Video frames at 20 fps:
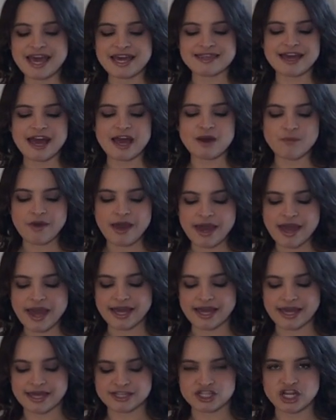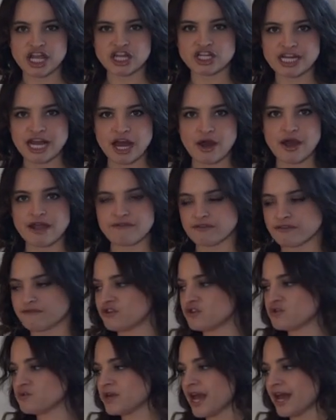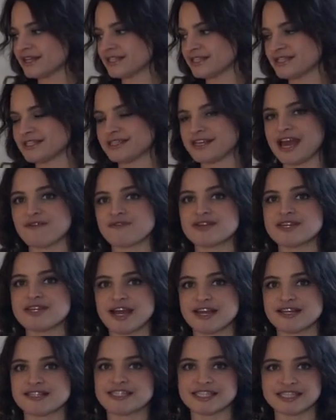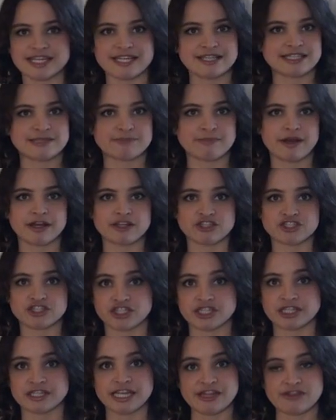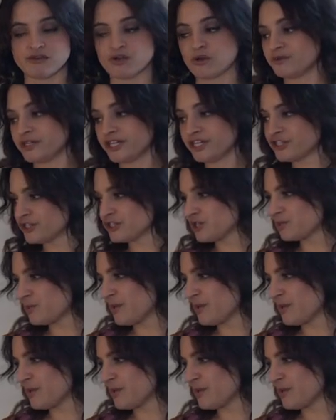That way I can change it out every few guests and they have a nice clean sponge to clean their own dishes